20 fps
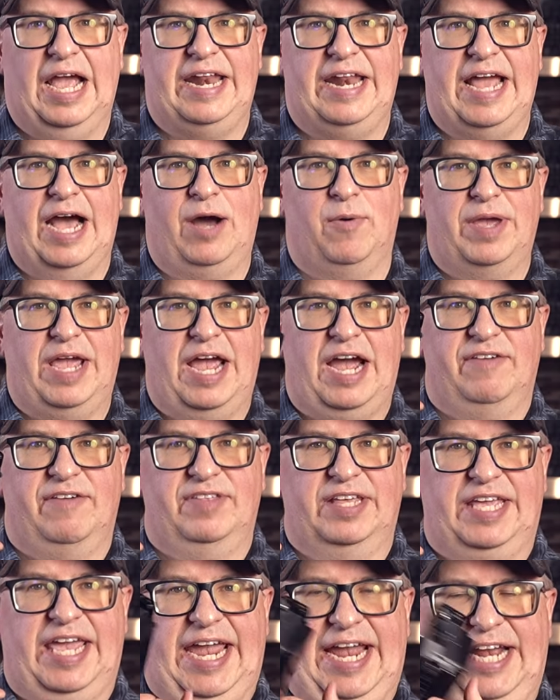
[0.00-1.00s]
And now we
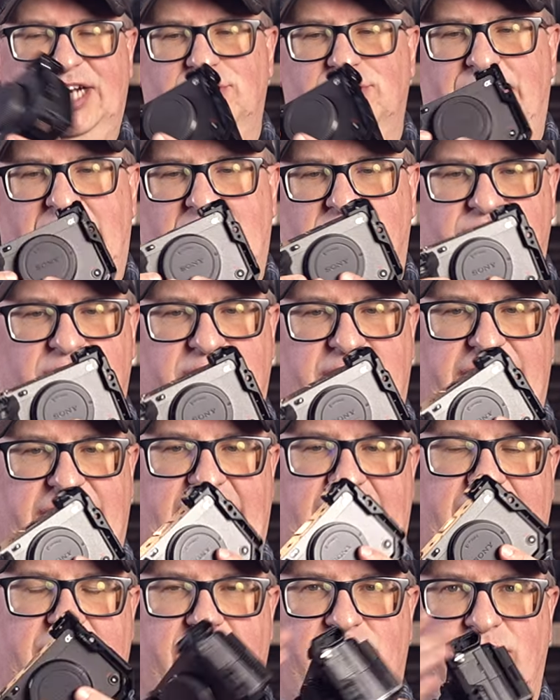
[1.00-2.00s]
have the cage mounted
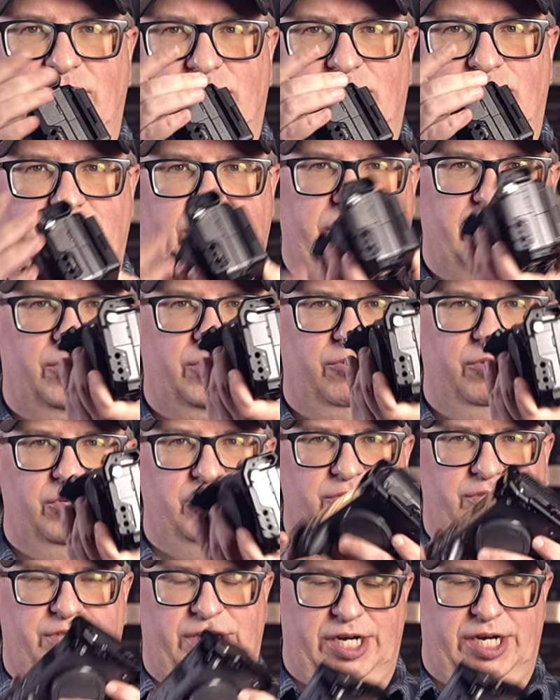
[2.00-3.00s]
again, the three
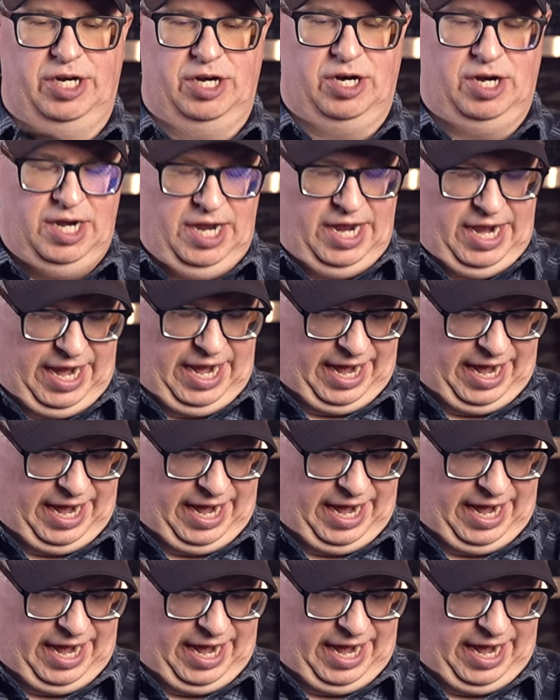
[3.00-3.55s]
screws here,